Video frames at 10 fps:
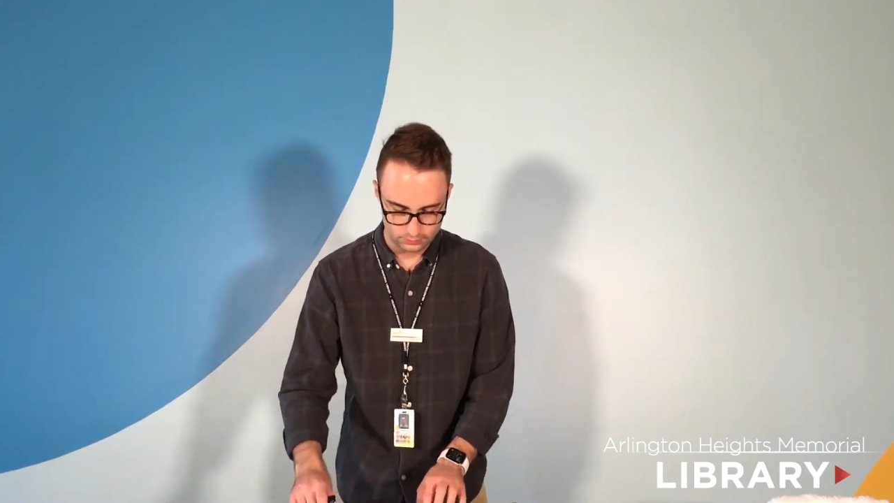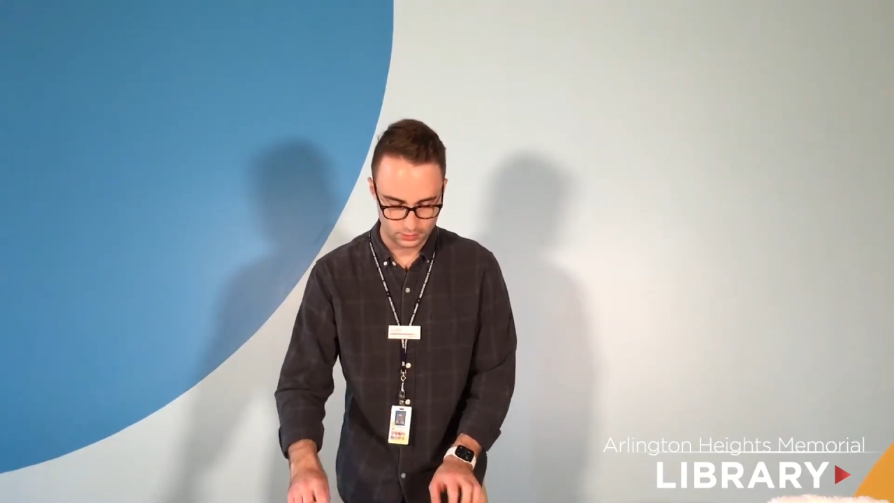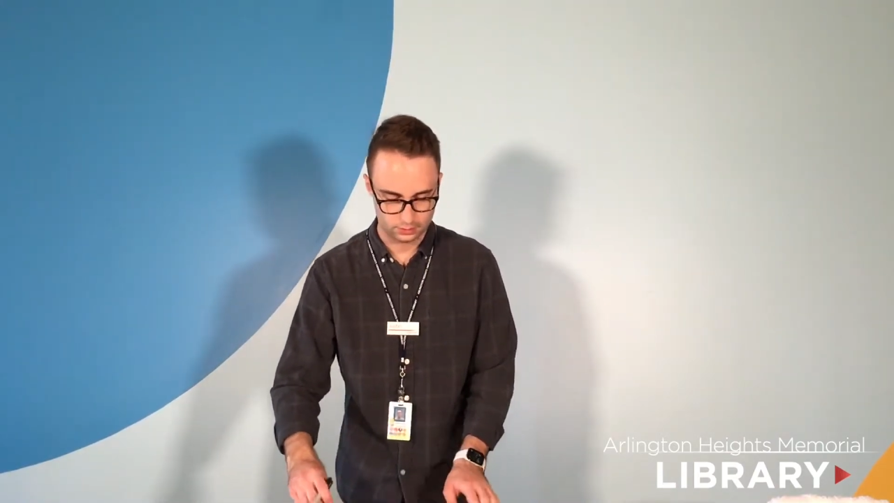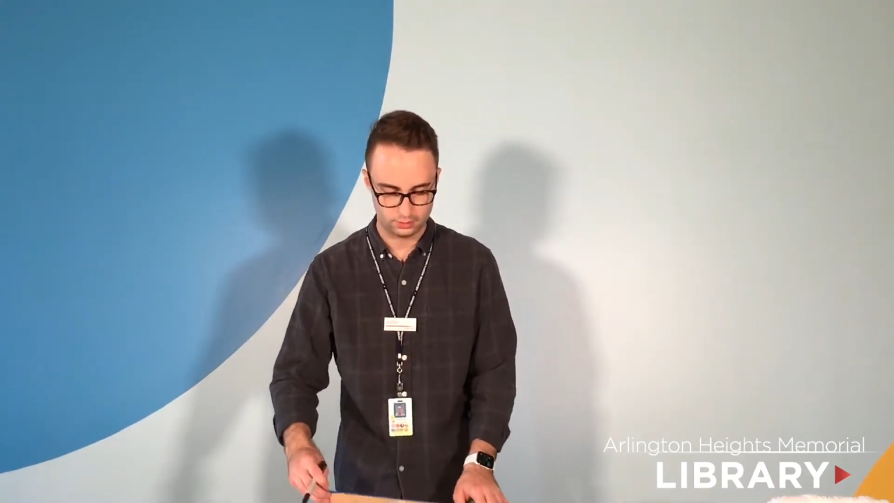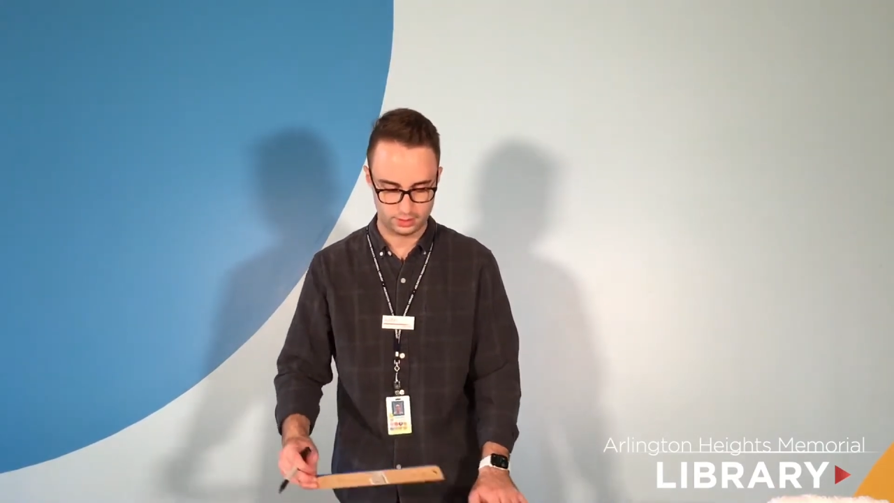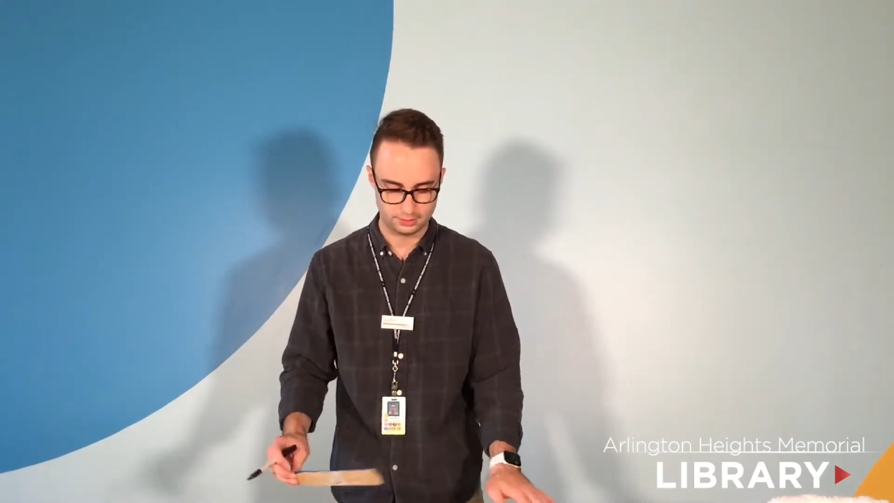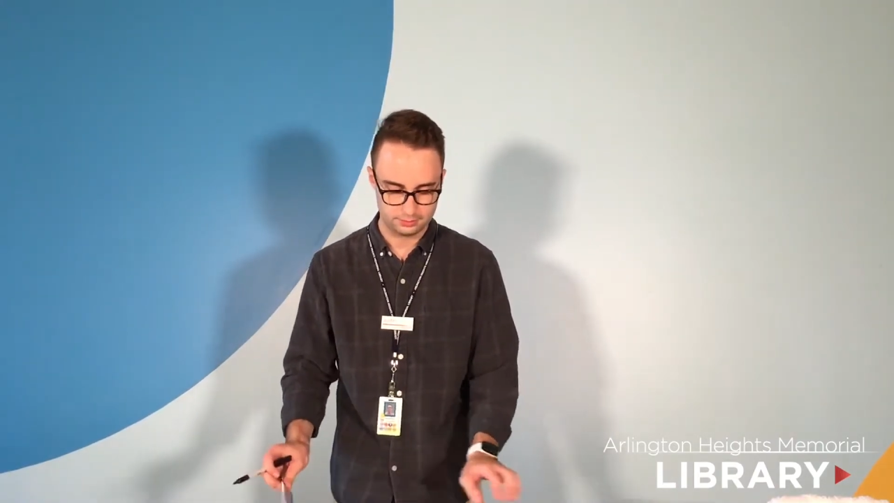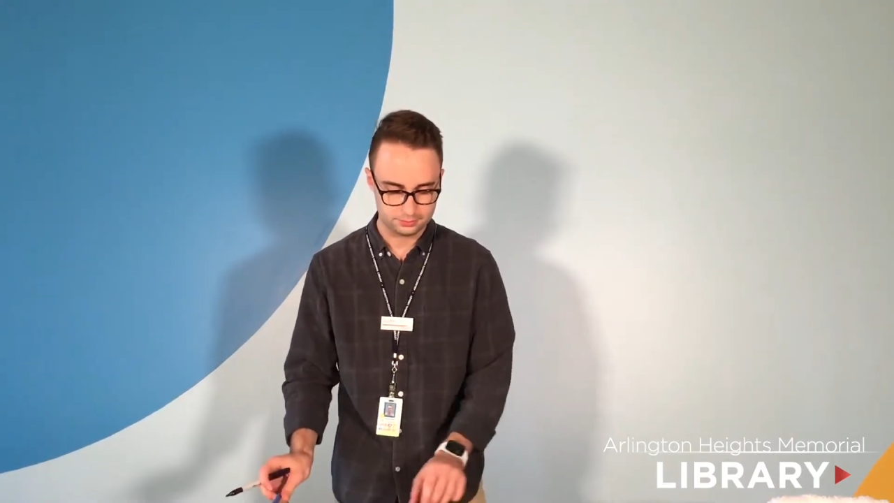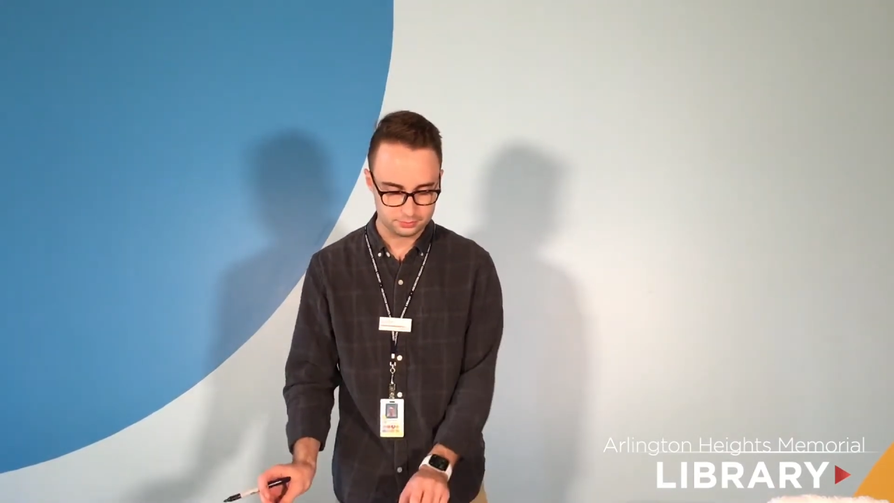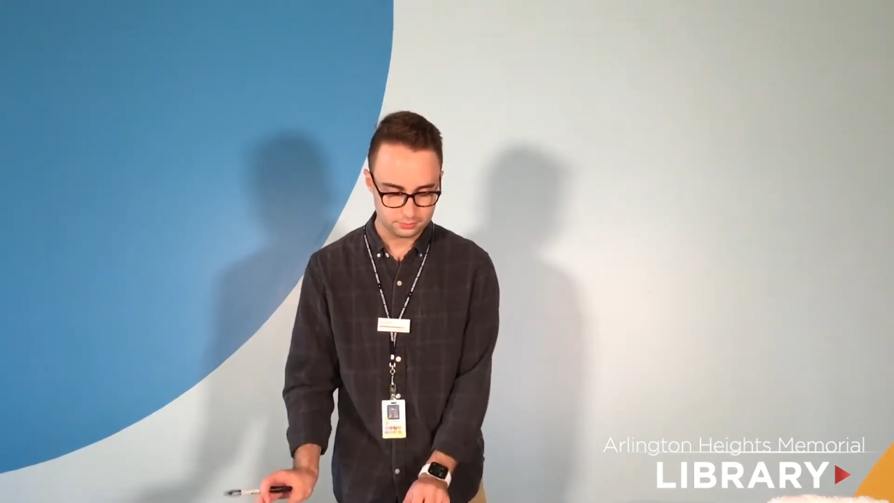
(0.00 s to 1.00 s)
All right.
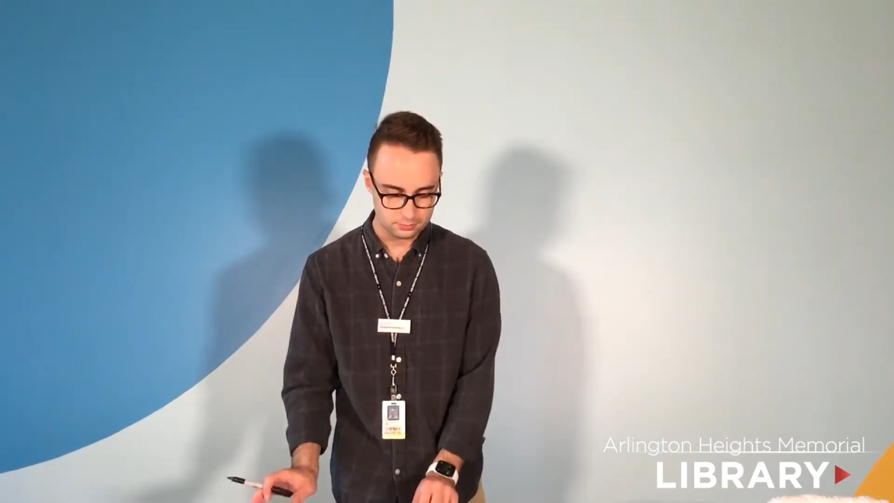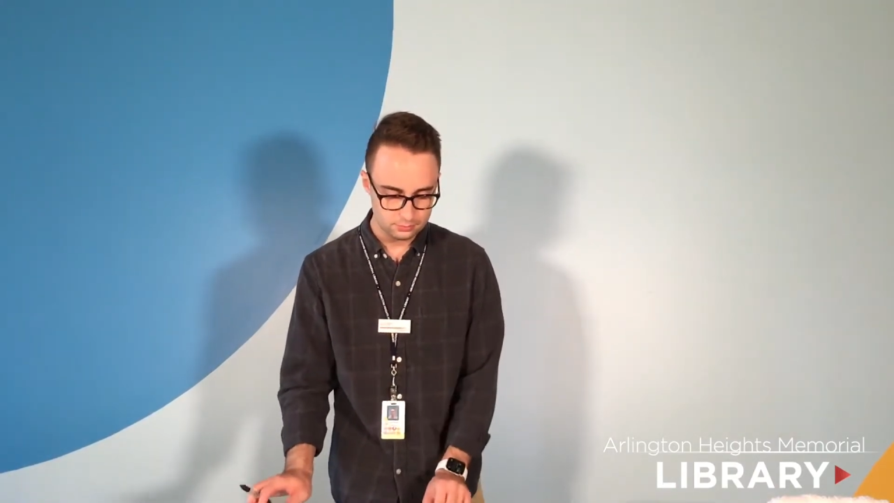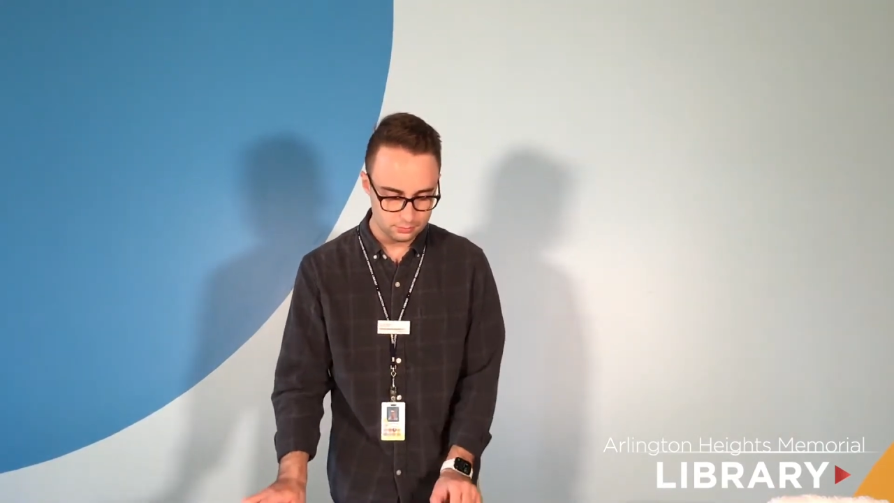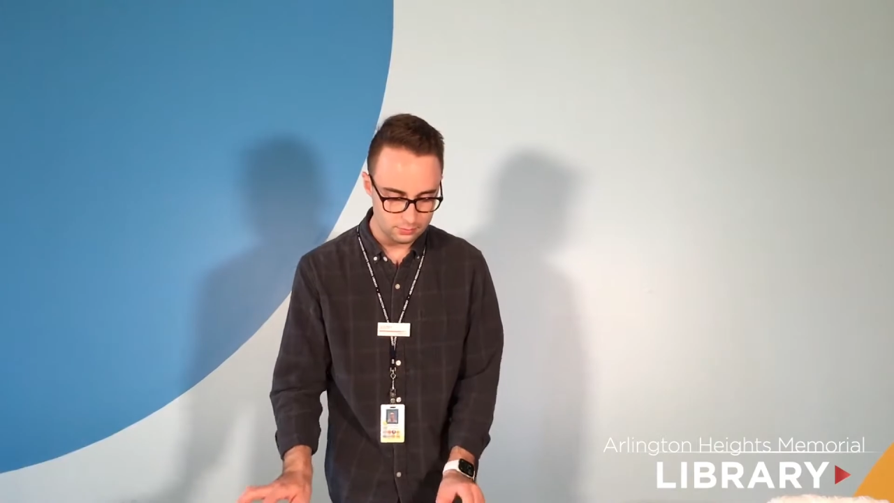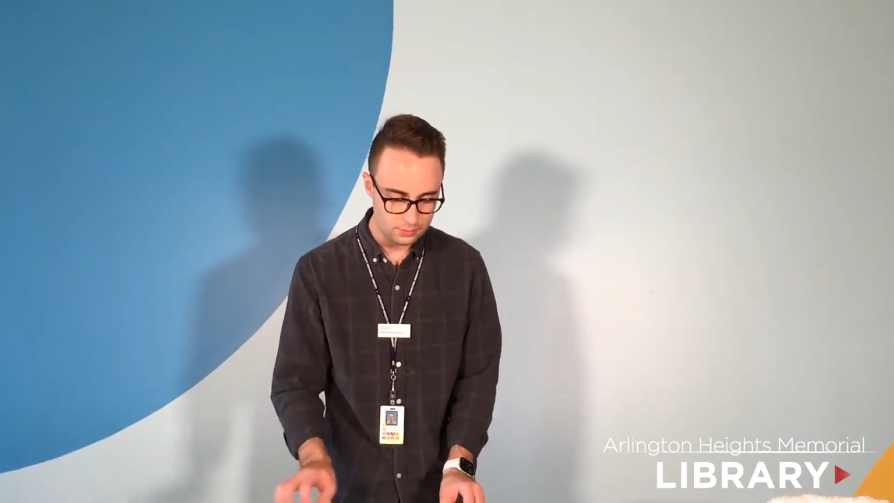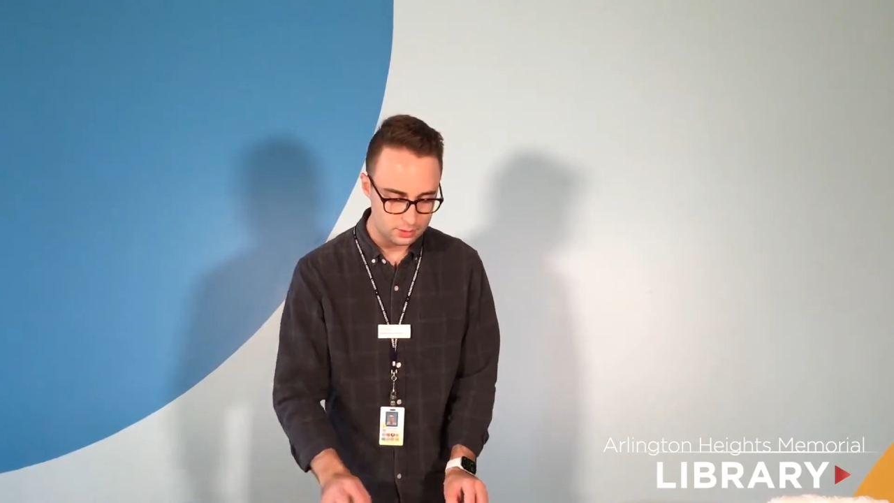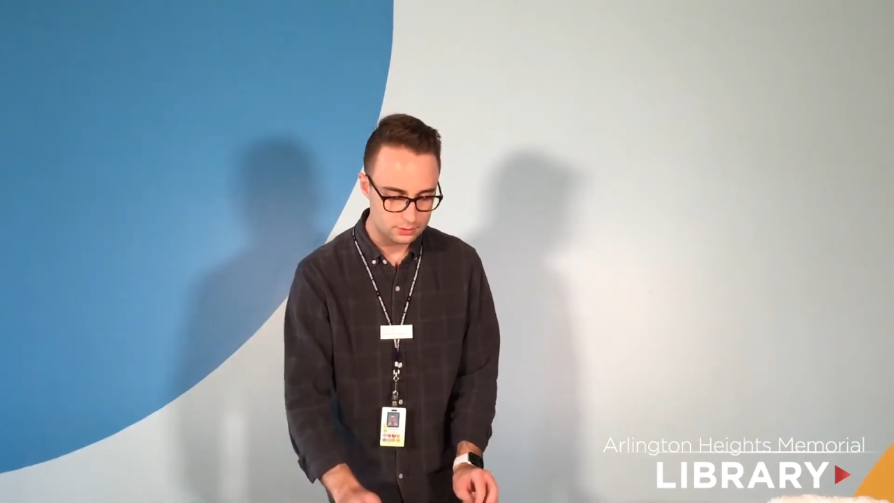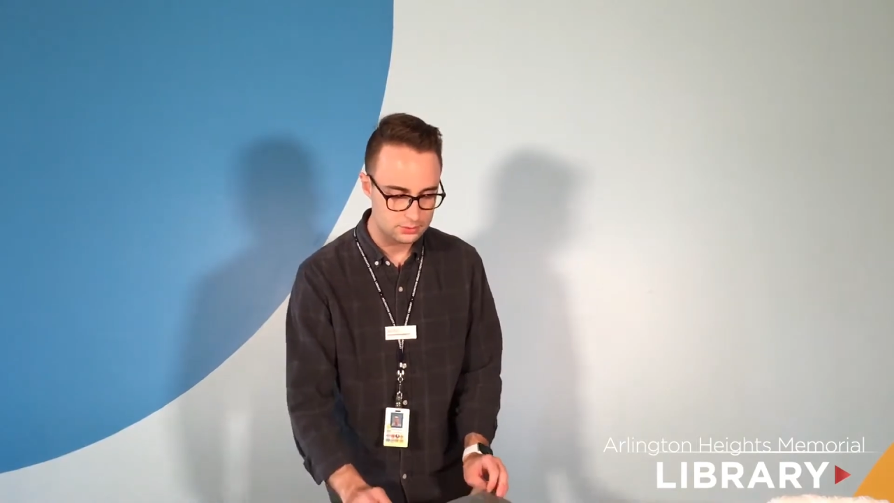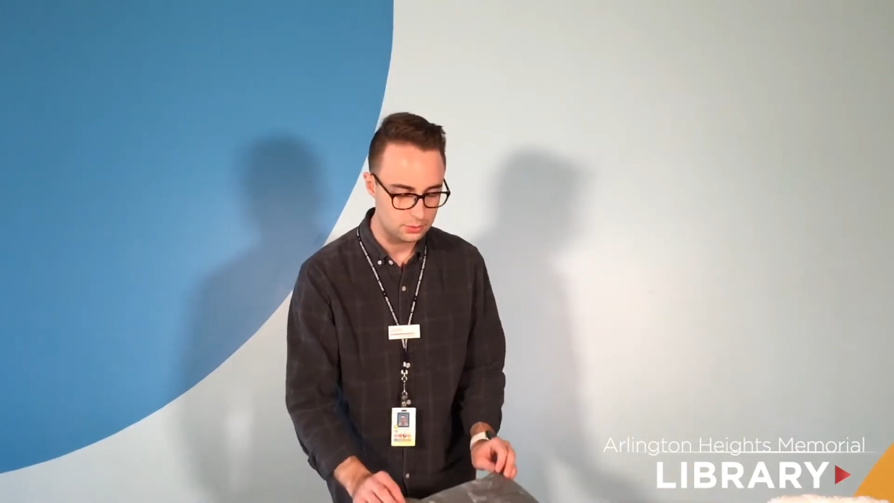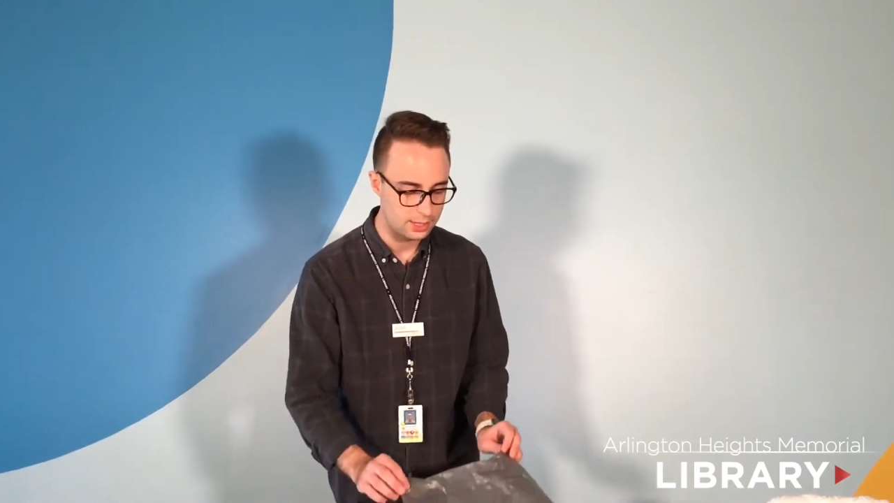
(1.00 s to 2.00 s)

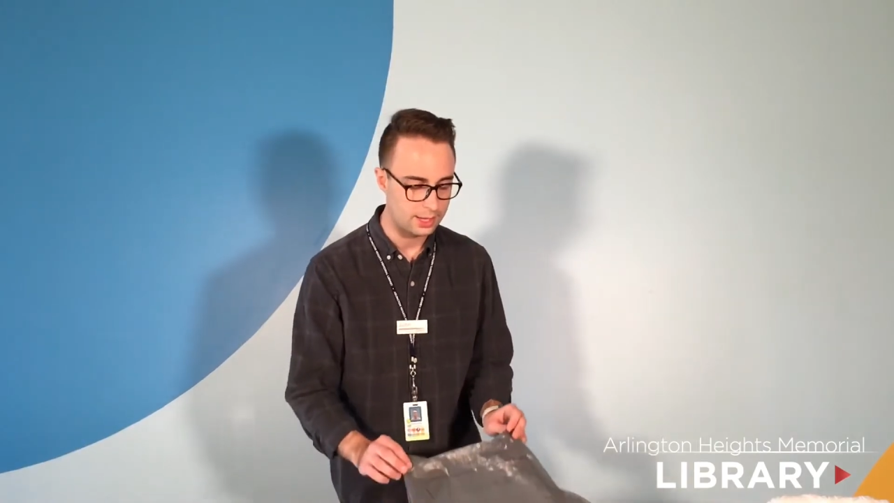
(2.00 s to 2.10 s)
So again,